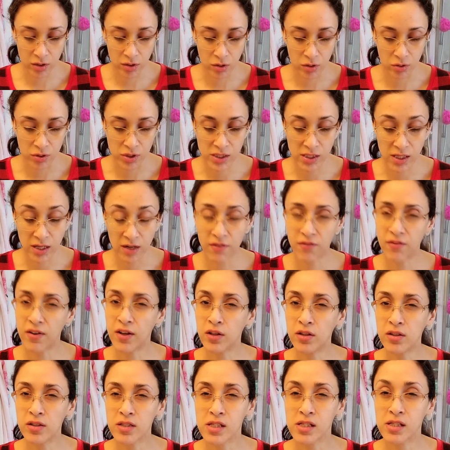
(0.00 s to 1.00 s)
oh,
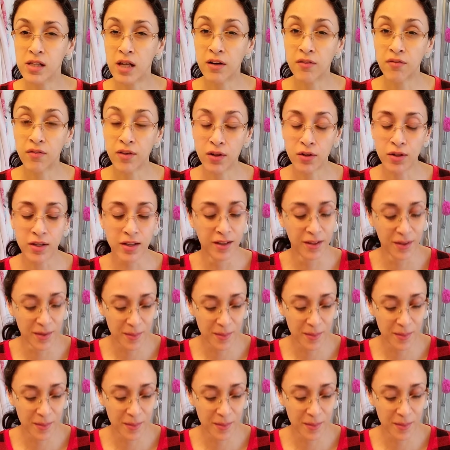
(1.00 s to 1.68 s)
Cetaphil? Cetaphil?